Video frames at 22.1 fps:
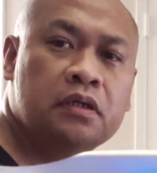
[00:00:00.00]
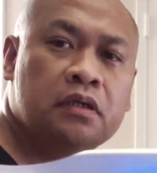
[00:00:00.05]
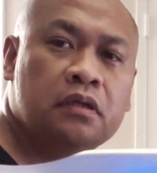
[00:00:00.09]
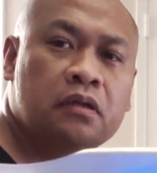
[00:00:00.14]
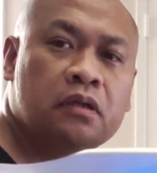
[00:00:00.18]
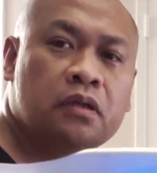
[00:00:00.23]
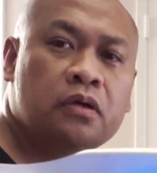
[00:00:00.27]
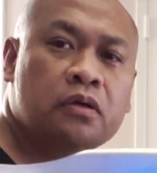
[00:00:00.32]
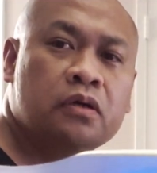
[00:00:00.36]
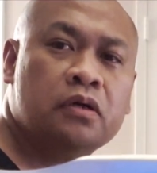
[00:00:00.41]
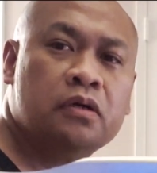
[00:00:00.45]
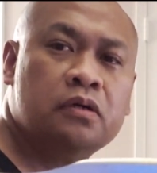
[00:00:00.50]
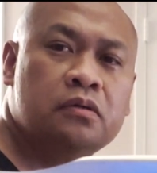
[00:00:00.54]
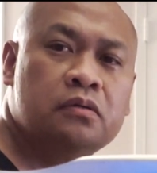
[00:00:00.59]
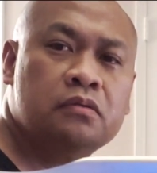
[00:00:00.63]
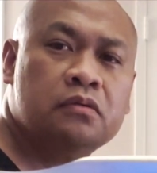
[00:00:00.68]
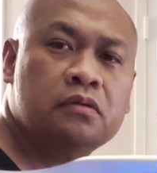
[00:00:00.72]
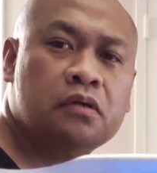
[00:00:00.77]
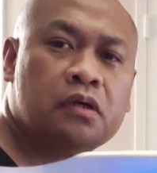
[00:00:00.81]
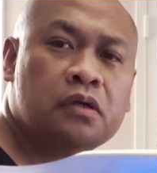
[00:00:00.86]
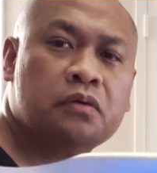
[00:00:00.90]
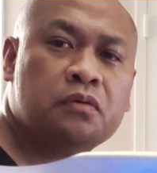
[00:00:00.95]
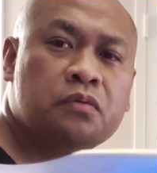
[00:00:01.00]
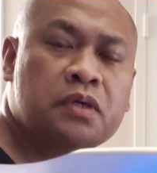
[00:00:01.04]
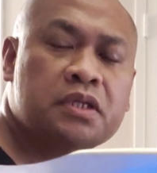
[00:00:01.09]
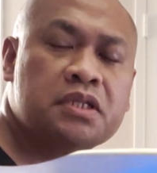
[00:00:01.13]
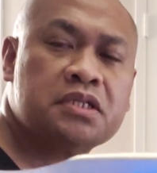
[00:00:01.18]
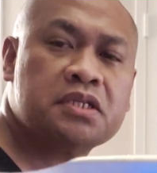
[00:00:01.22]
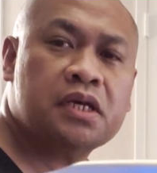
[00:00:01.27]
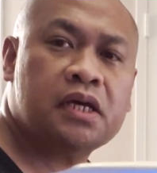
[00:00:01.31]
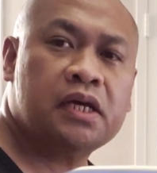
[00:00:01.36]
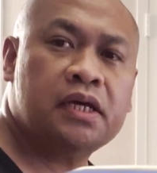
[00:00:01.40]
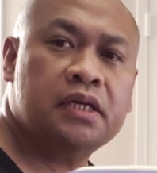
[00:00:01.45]
logo on one
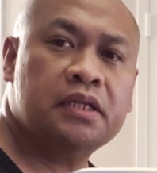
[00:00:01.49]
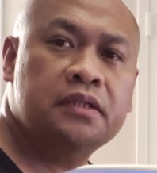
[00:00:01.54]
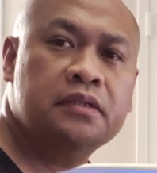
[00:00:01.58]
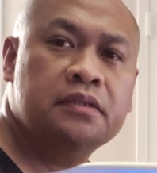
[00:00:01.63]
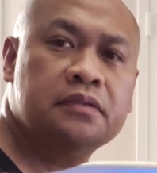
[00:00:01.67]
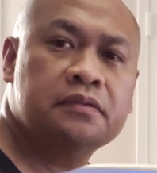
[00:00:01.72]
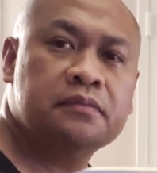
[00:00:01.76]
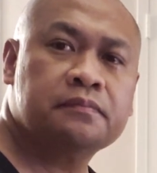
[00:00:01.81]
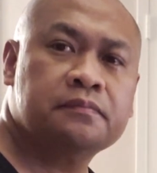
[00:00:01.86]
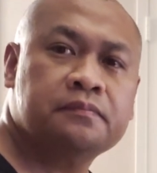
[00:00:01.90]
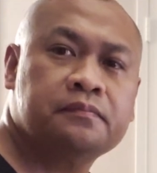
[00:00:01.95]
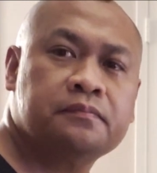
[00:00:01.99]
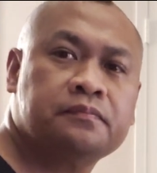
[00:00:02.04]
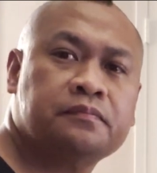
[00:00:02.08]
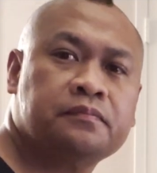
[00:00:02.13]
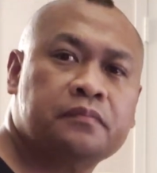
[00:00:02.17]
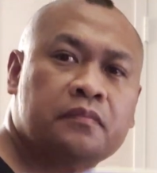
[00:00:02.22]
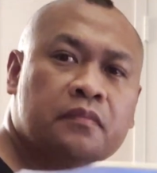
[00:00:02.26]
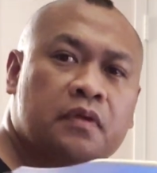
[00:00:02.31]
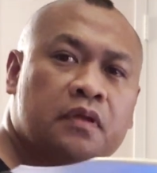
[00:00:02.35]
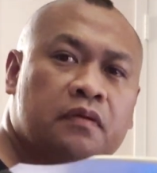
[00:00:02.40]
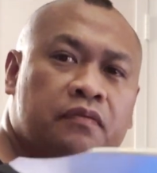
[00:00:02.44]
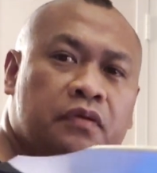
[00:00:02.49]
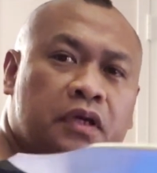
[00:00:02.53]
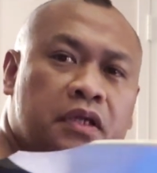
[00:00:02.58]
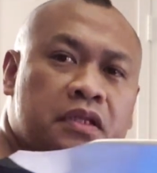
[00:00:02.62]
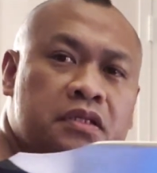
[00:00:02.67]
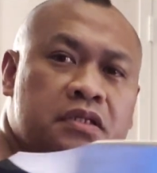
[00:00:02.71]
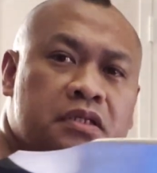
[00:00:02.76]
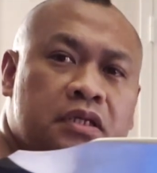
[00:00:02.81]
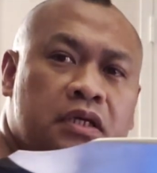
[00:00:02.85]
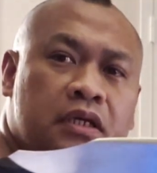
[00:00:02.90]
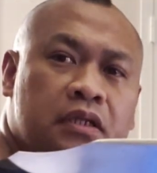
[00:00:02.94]
side, if you
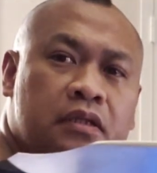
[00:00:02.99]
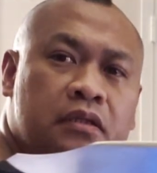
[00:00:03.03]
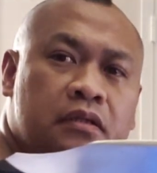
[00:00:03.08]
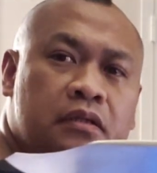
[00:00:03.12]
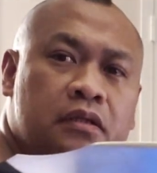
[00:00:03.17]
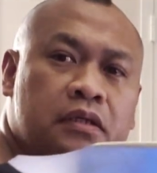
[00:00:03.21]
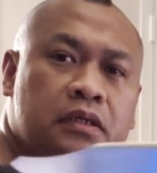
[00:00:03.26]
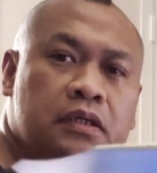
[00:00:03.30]
can see it.